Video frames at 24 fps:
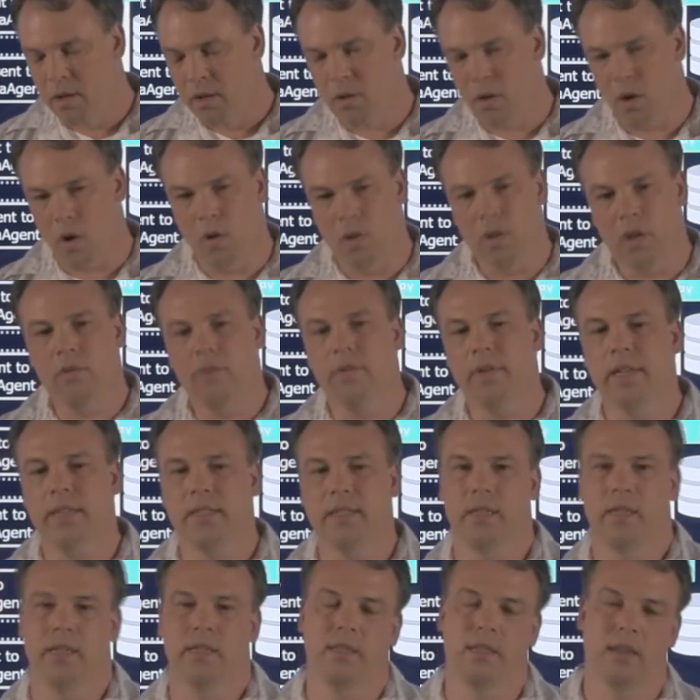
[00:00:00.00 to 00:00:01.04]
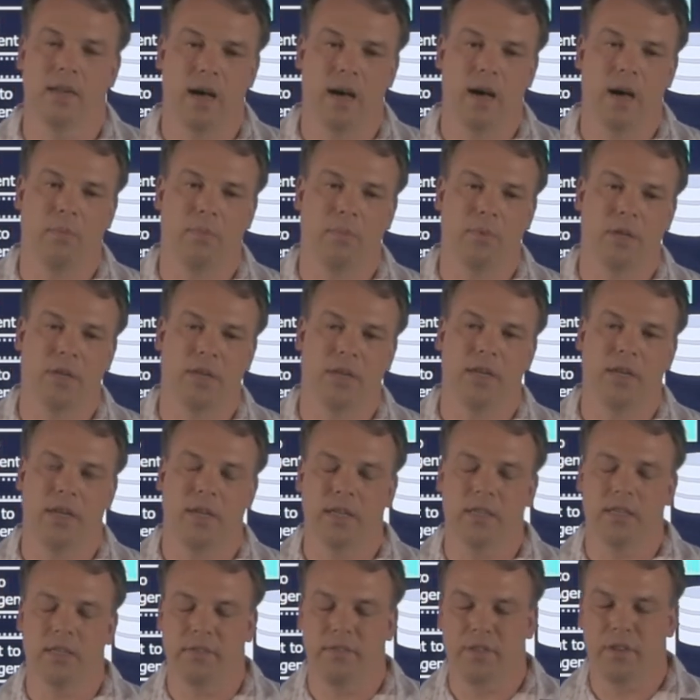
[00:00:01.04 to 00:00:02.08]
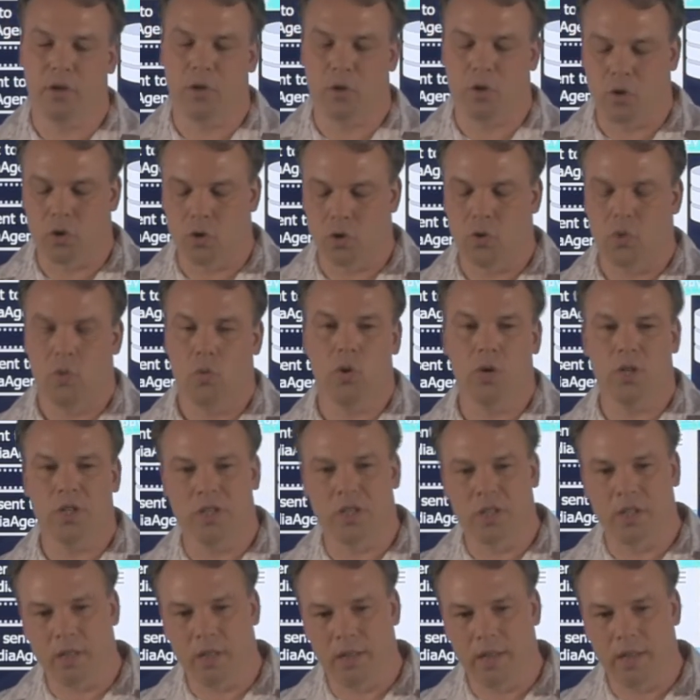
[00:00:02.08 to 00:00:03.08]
The only reason it's an option is if your source